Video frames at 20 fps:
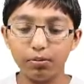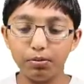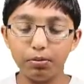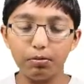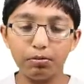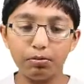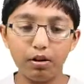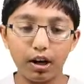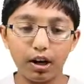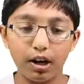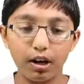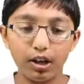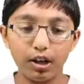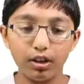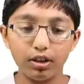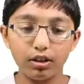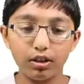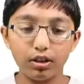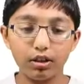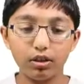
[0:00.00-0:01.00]
open
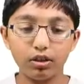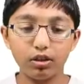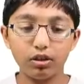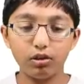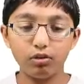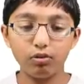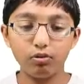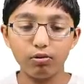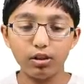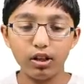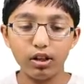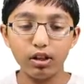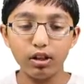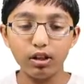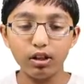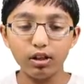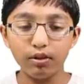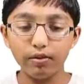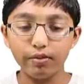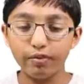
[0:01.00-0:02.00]
brackets,
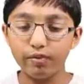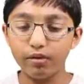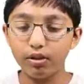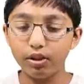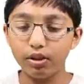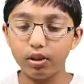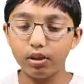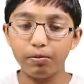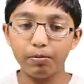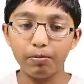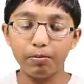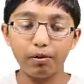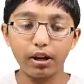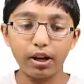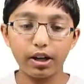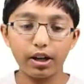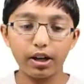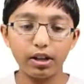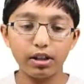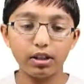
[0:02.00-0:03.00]
string, open
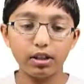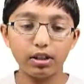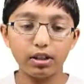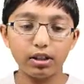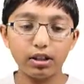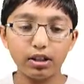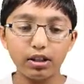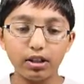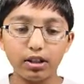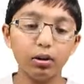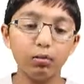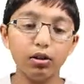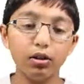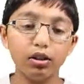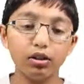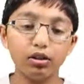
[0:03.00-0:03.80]
brackets, time